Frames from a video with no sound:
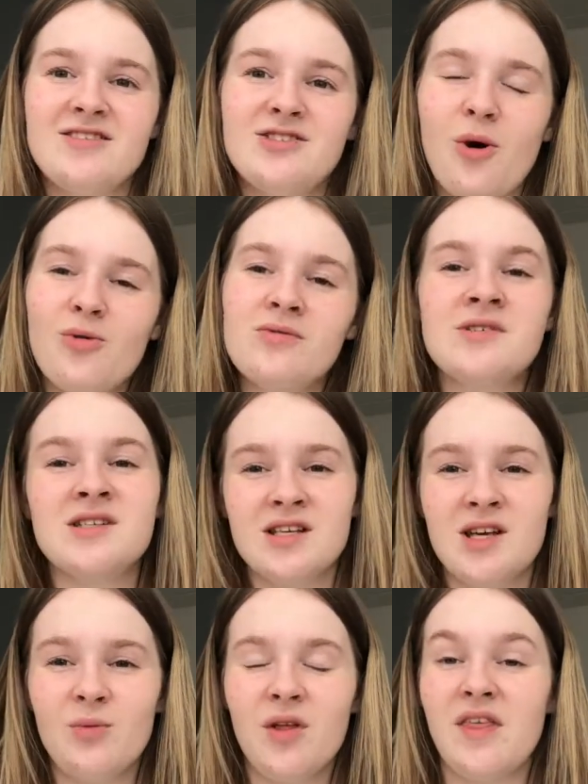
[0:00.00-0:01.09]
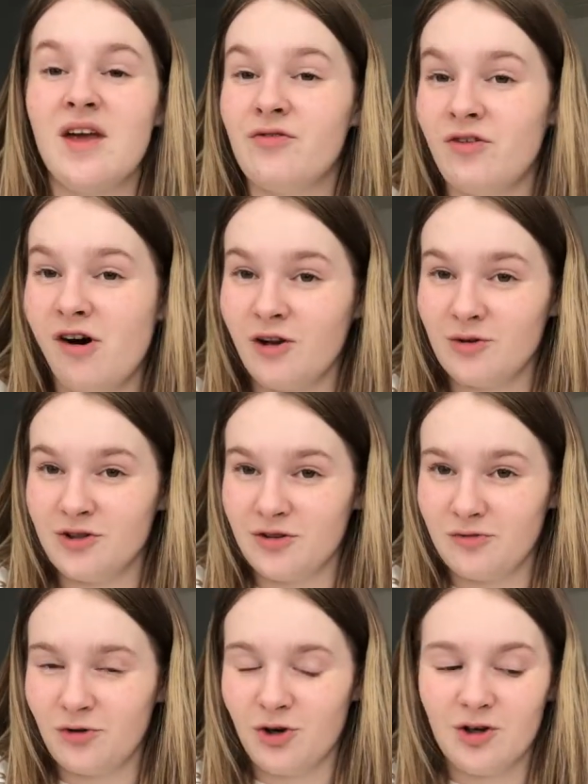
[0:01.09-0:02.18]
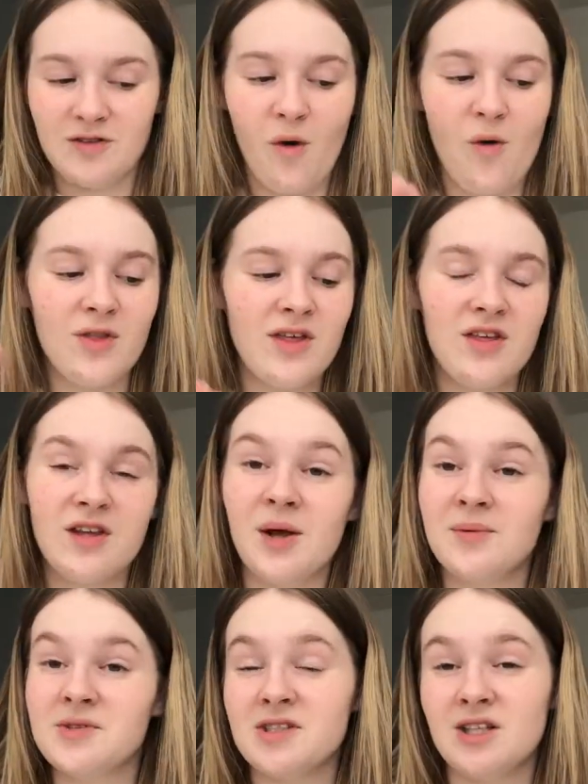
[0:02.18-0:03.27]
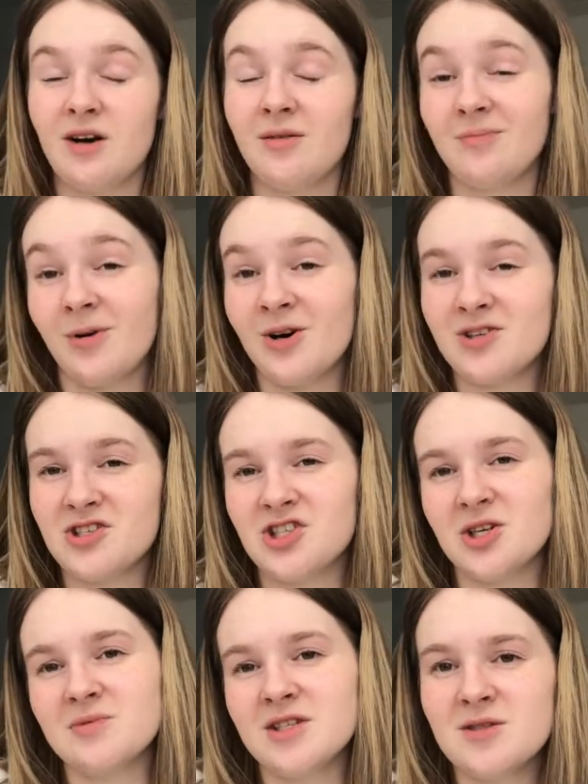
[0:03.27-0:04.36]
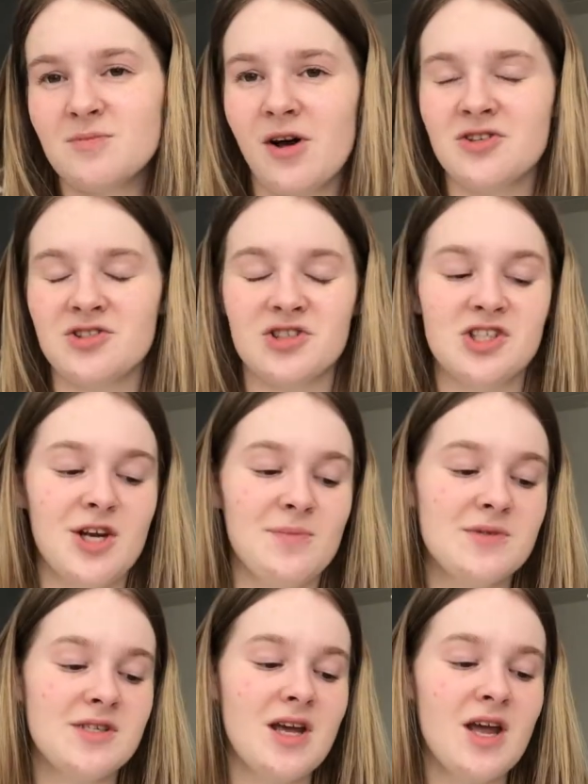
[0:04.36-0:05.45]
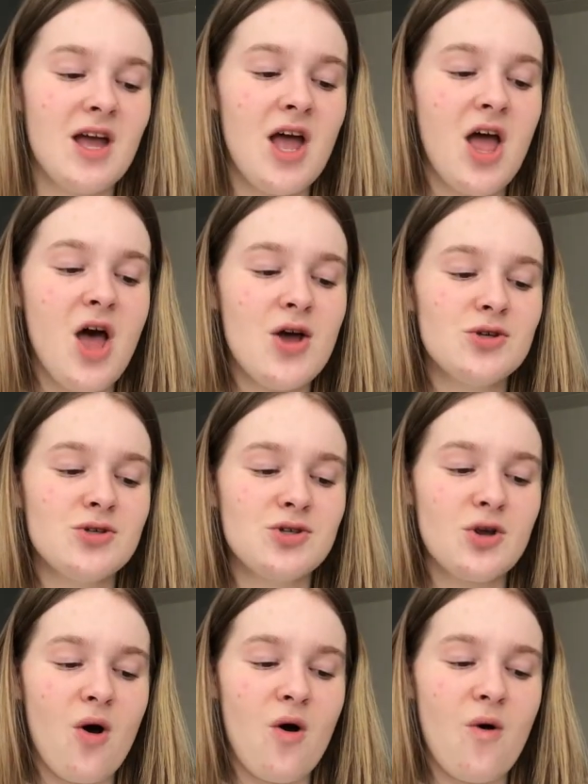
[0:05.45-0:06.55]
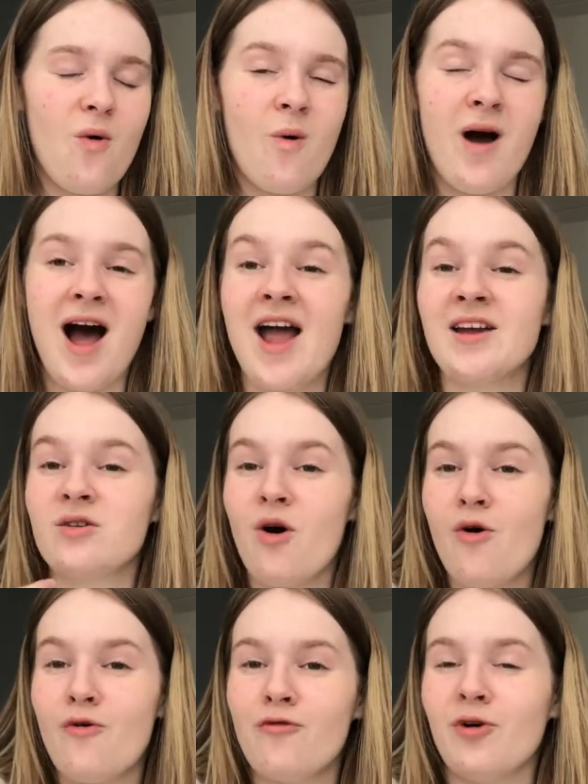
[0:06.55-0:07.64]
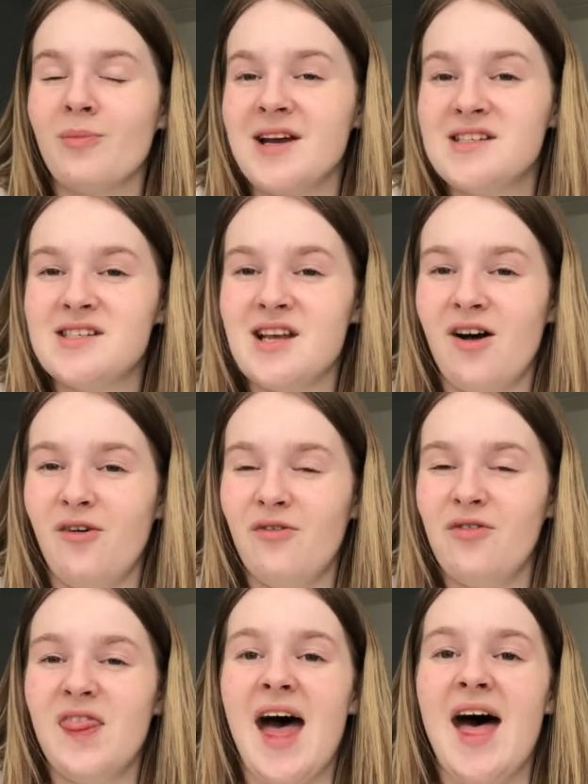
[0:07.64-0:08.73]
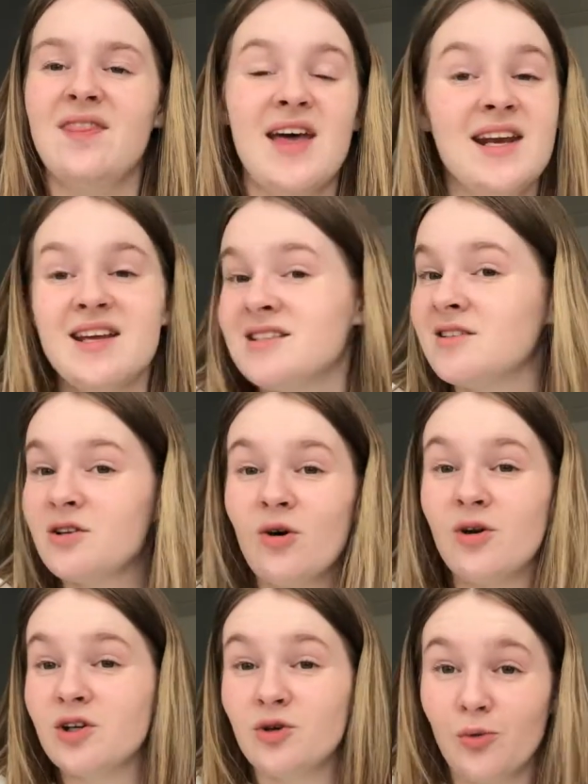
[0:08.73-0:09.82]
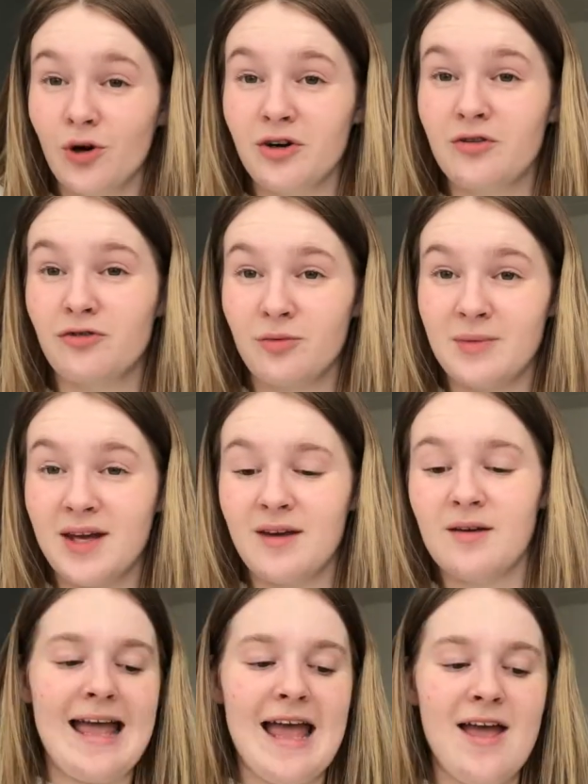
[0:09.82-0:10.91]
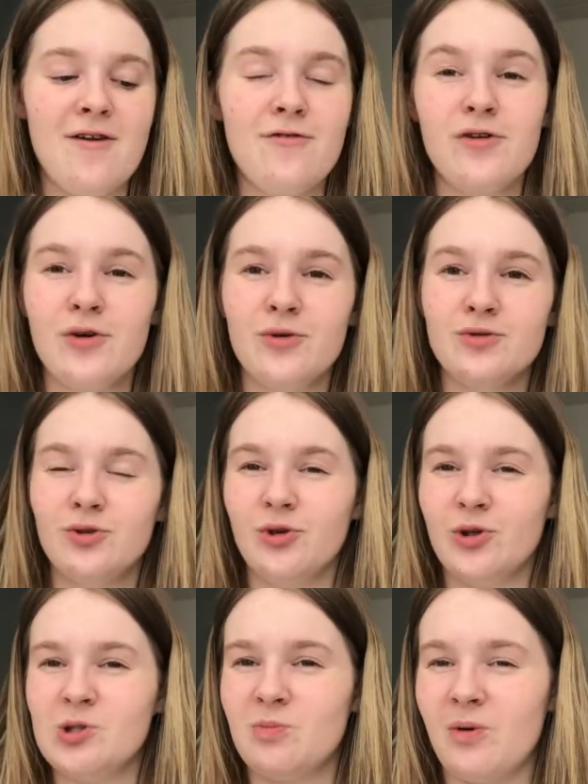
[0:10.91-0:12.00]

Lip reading: don't see what they followed you for. The only thing they will see are partnerships and sponsorships. So I know for myself that that isn't going to work for me. If you do a